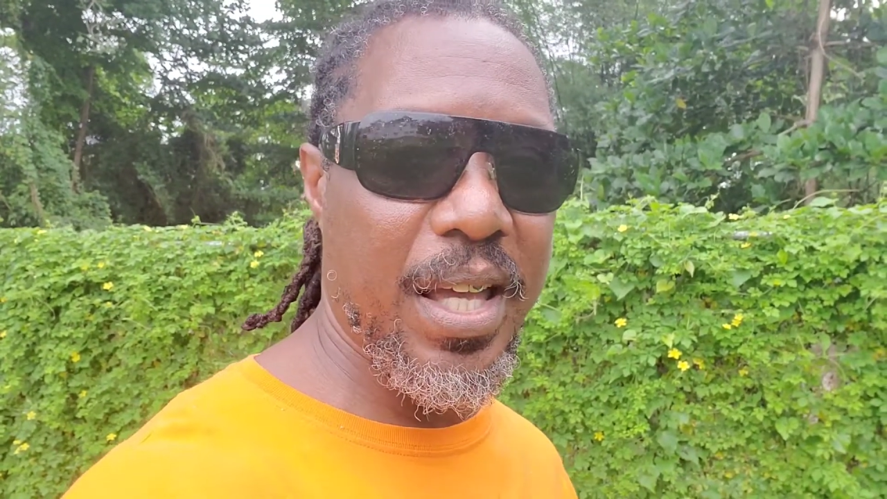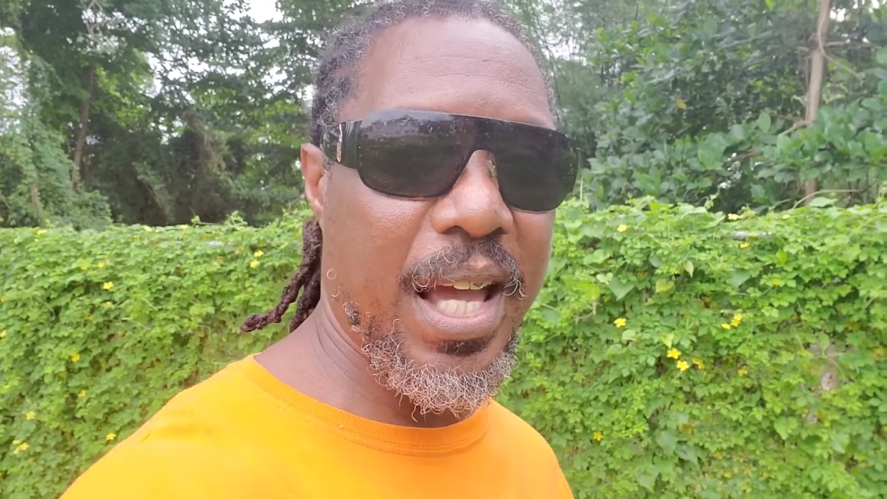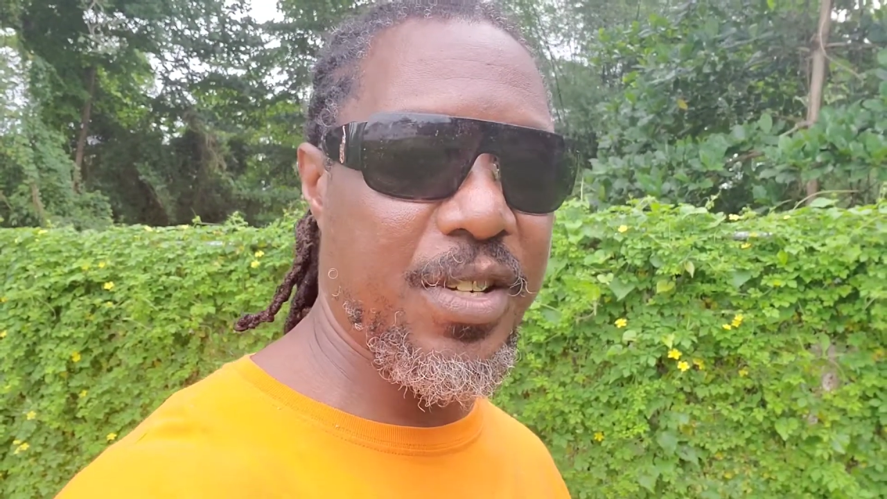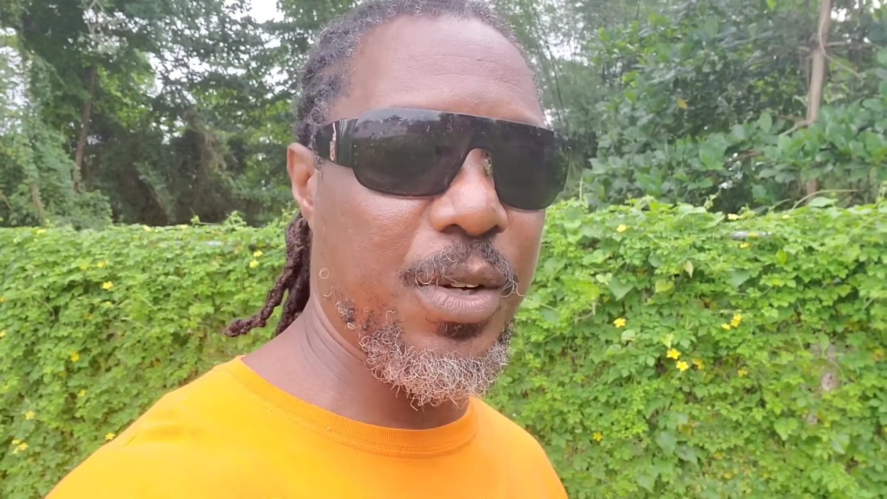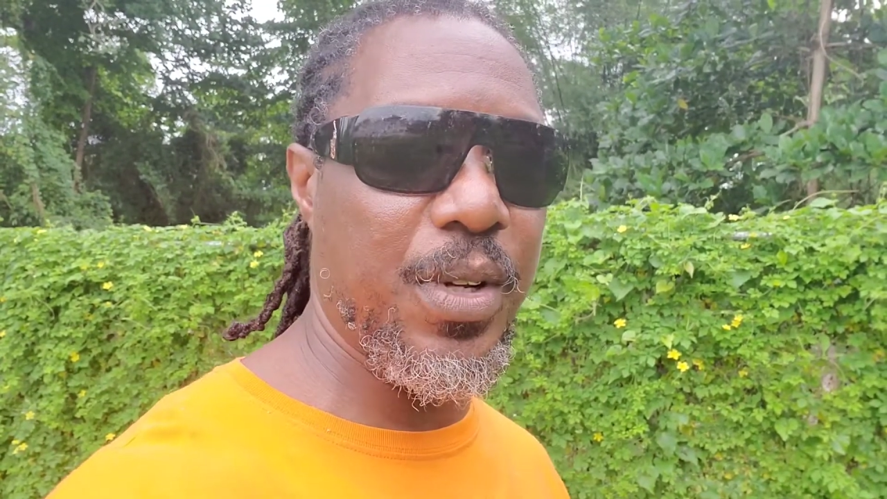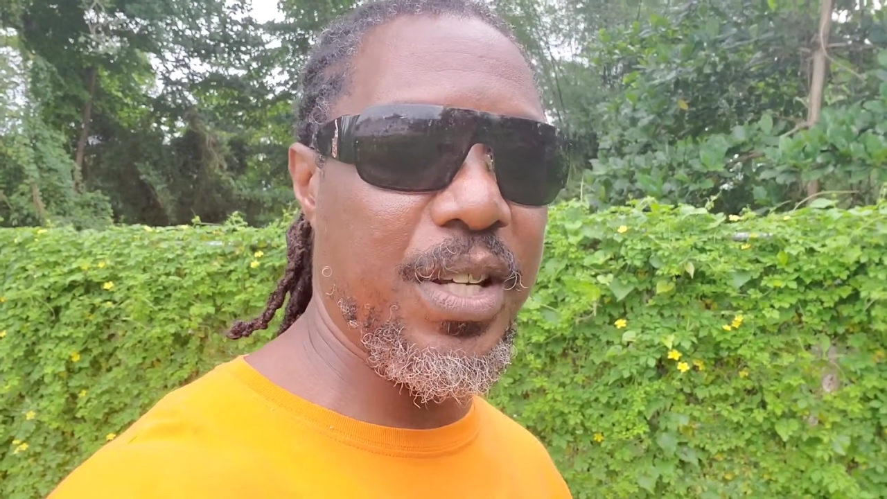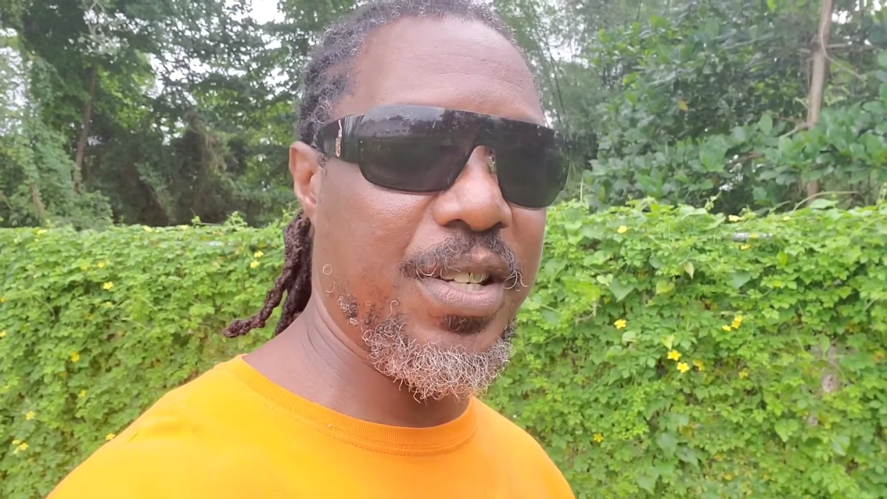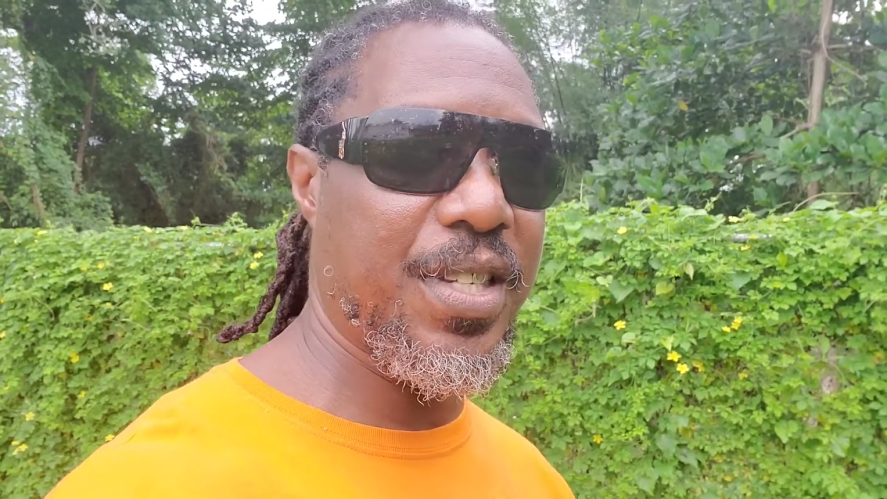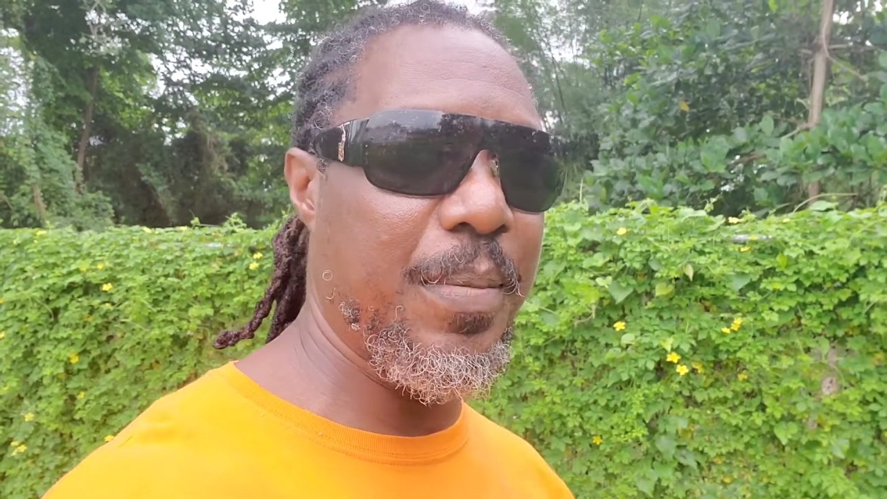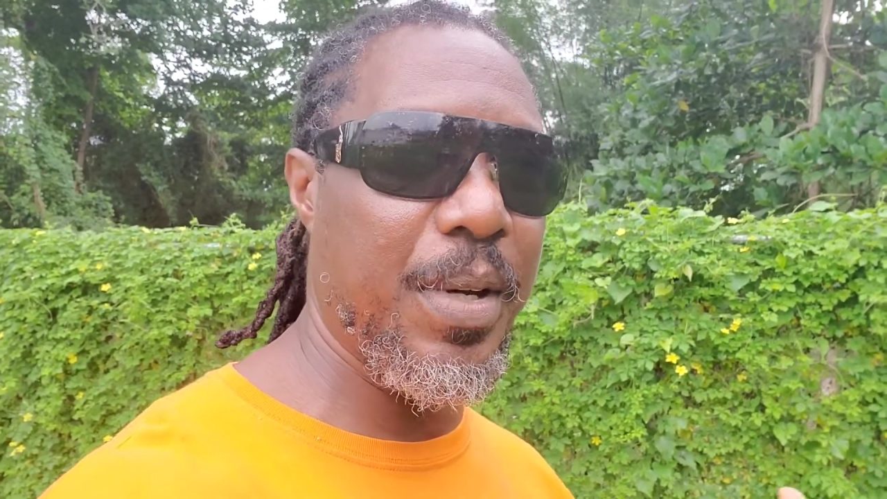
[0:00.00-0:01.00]
a cash
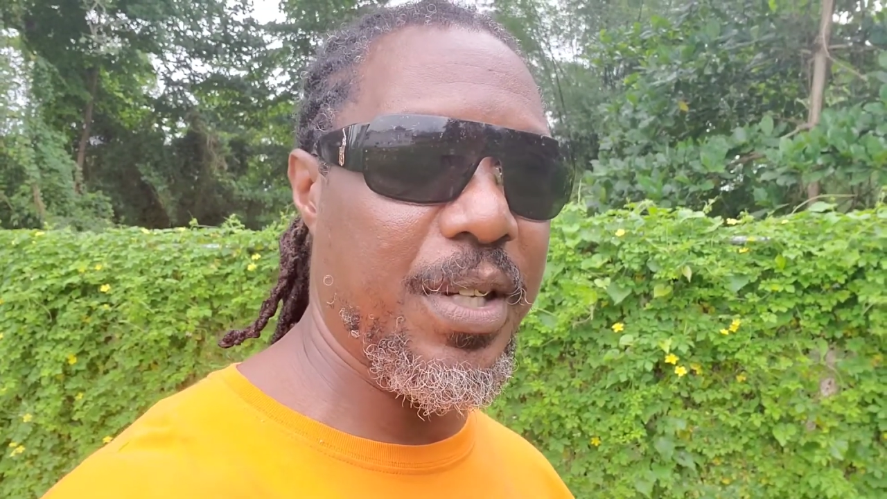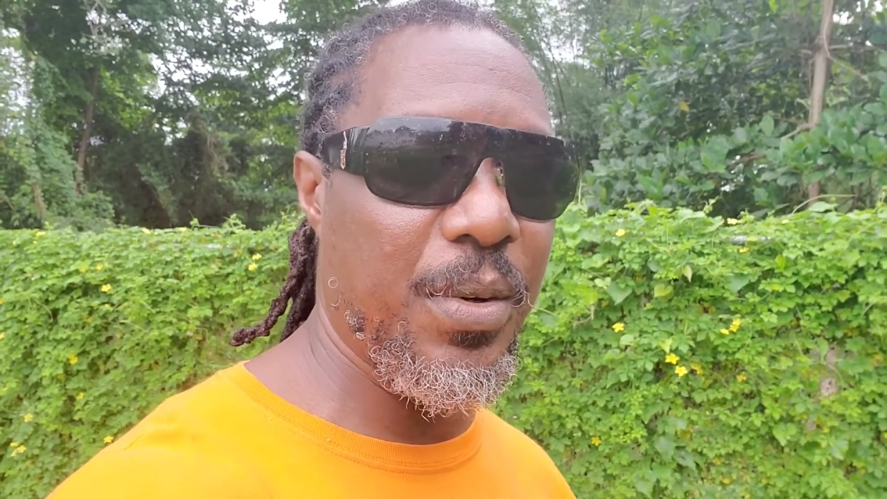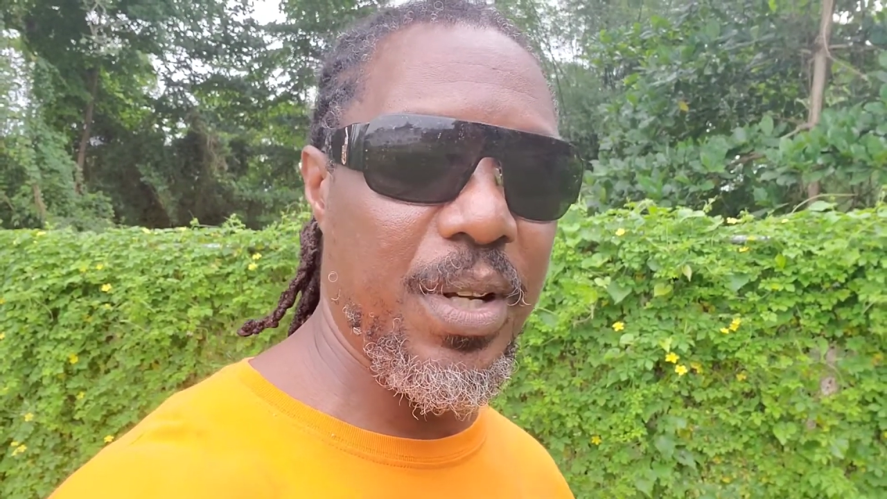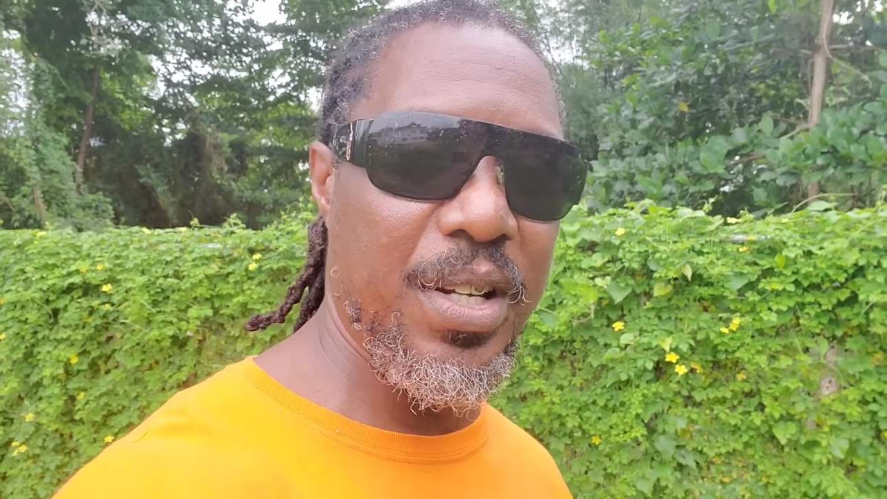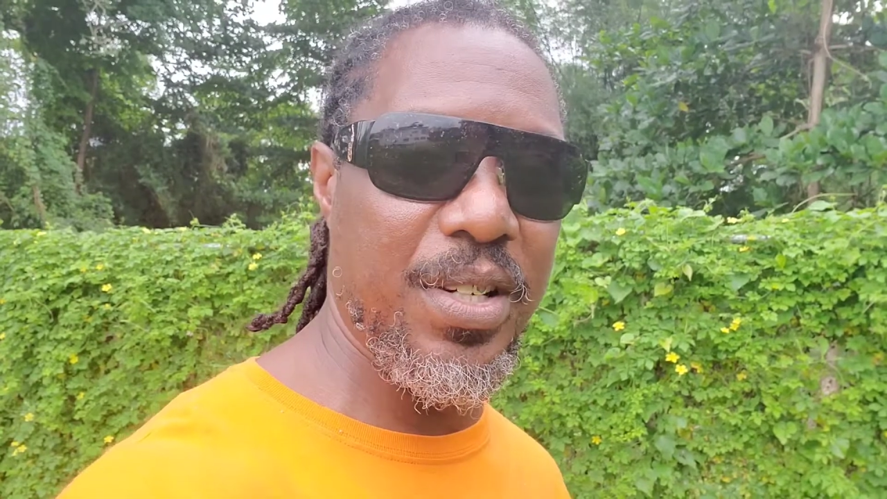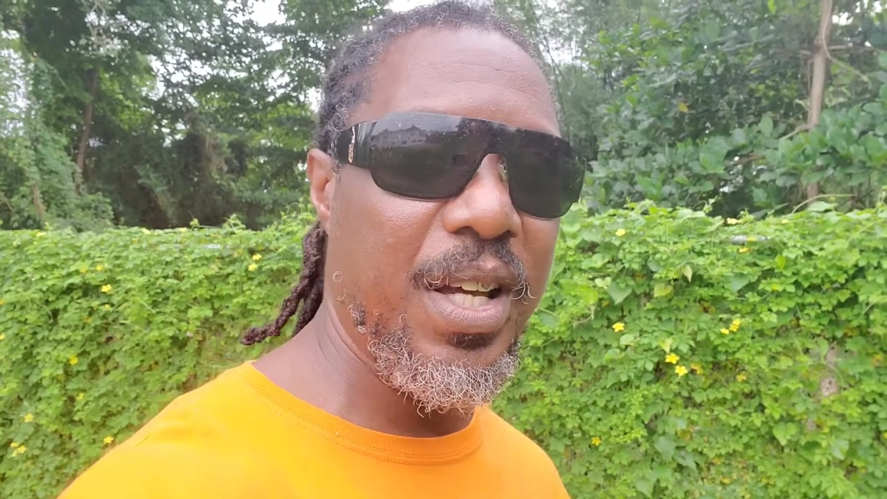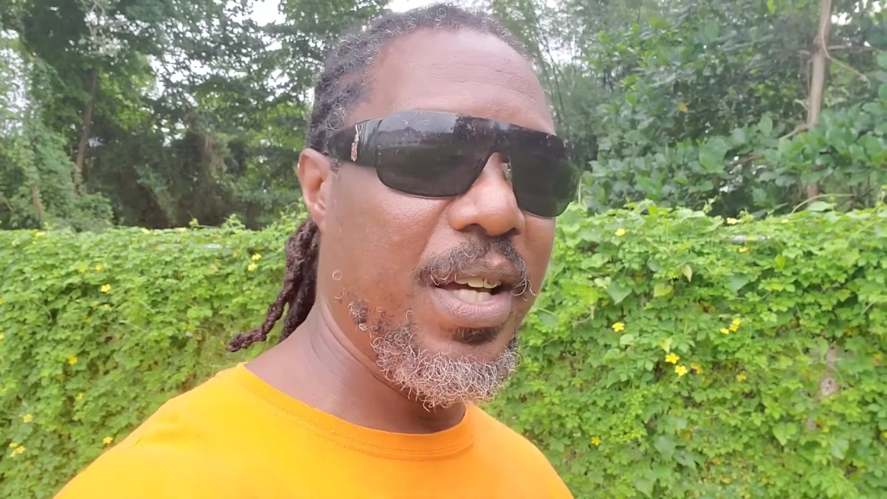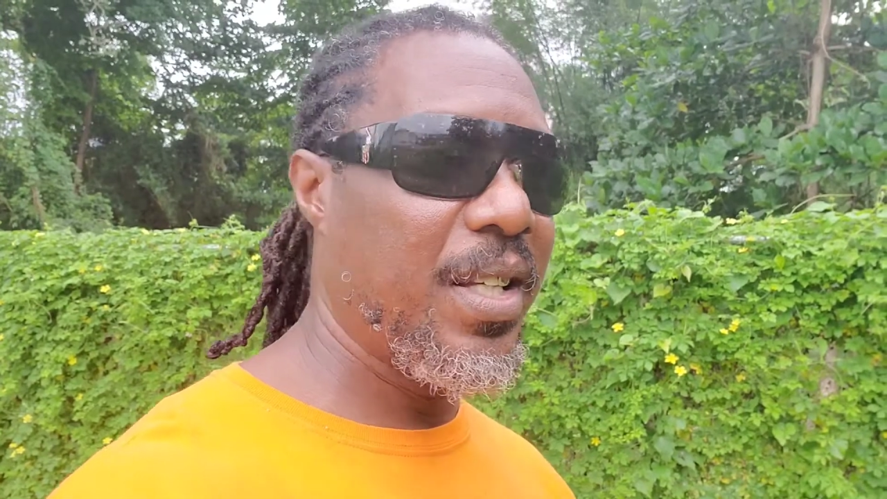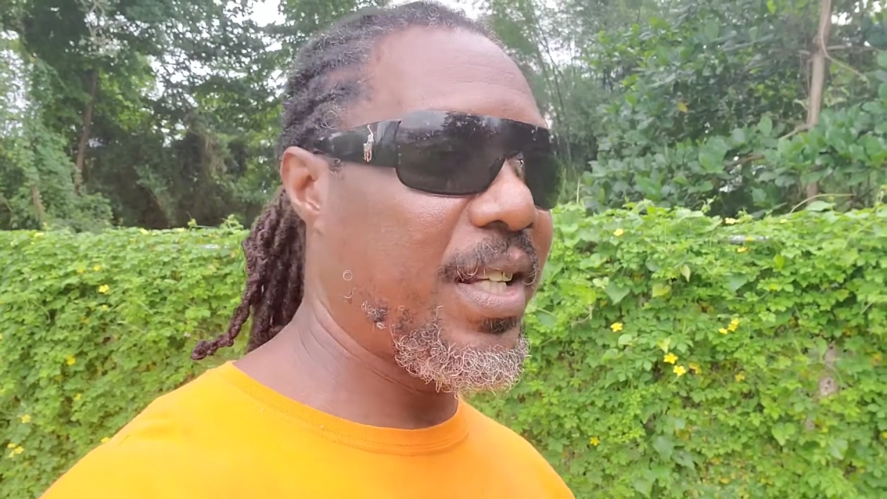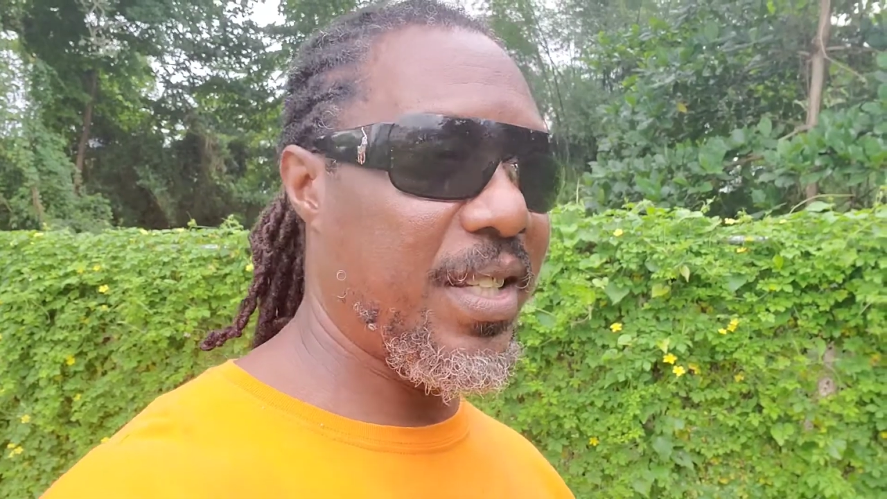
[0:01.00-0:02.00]
donation, send me a donation.
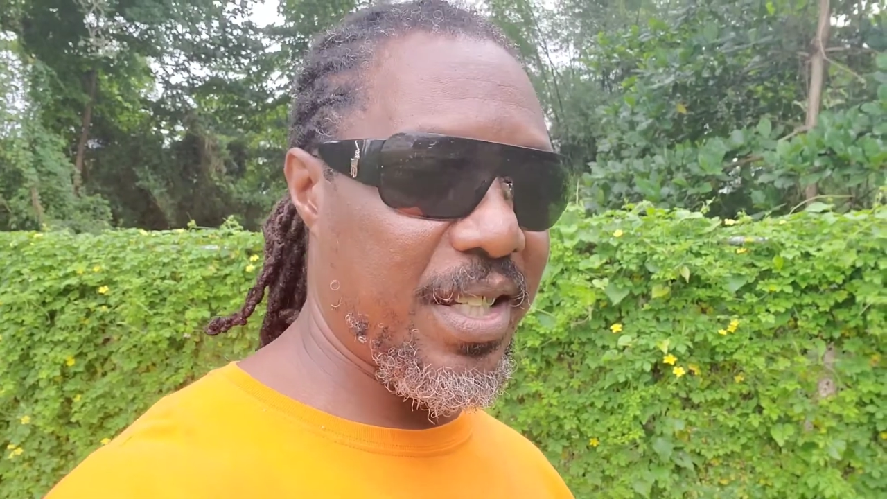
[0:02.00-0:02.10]
This,